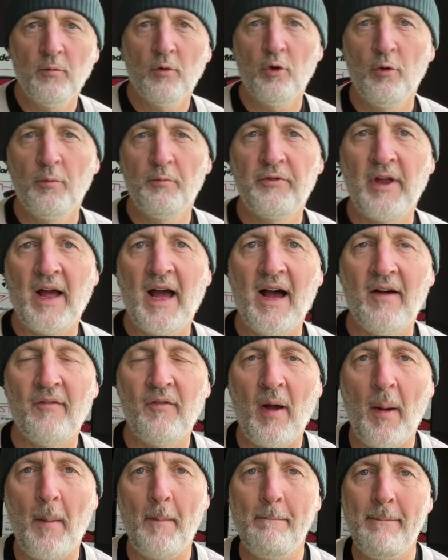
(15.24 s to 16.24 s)
clubs have
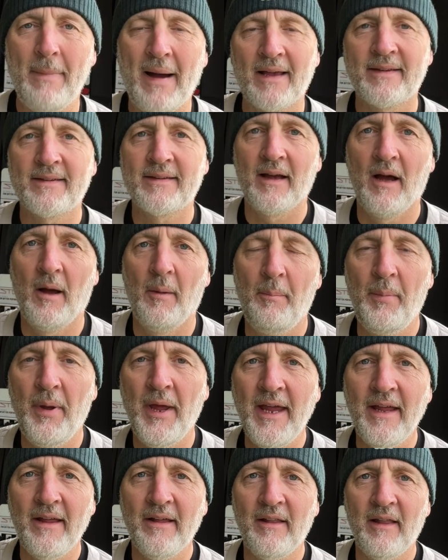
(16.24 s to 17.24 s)
mass
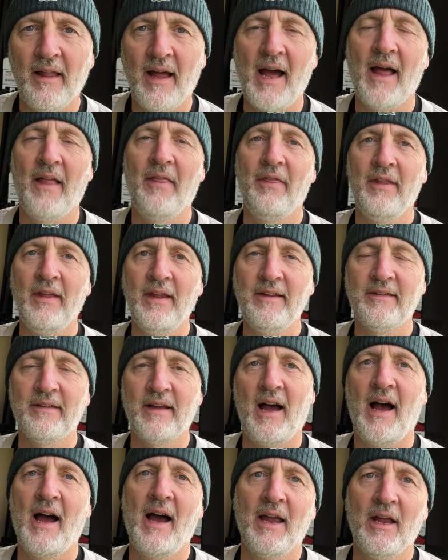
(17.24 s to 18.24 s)
appeal, and these
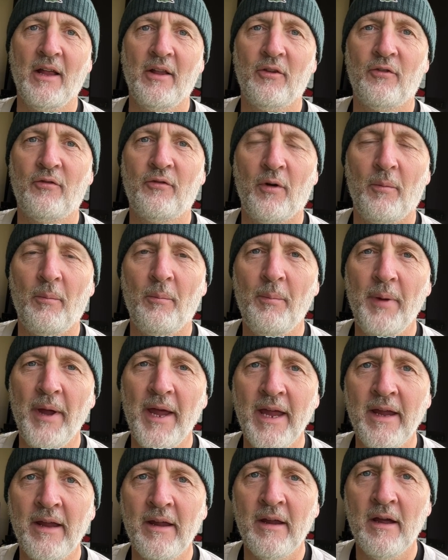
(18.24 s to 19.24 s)
irons from
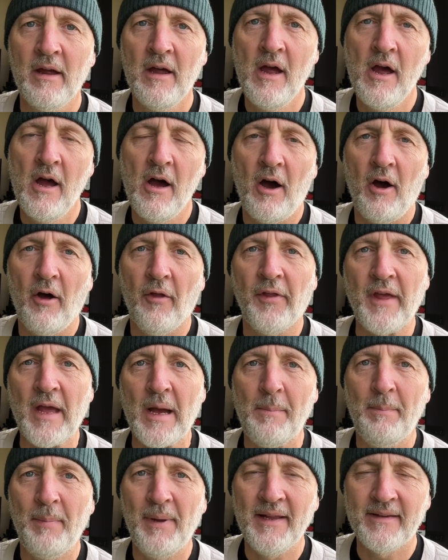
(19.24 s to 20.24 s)
Ping are the
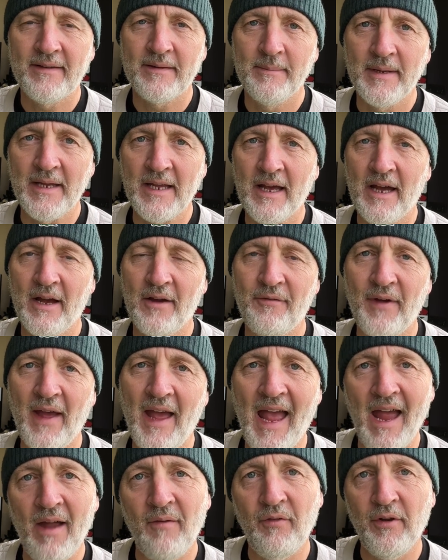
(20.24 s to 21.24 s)
epitome of
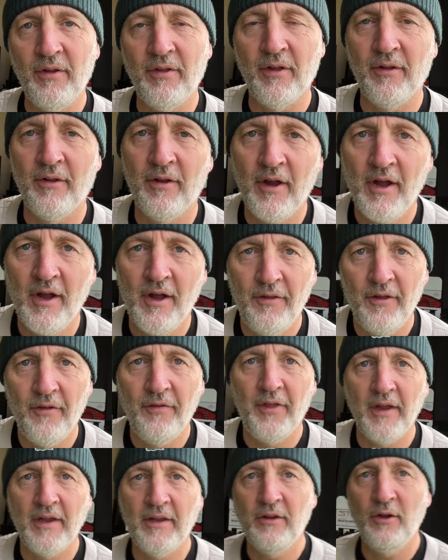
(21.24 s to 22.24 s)
everything that
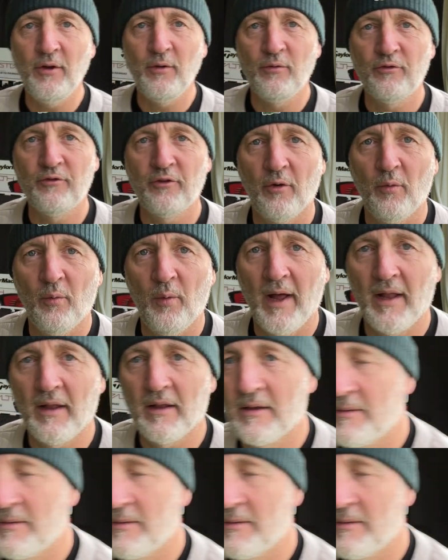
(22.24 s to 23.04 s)
they do so well.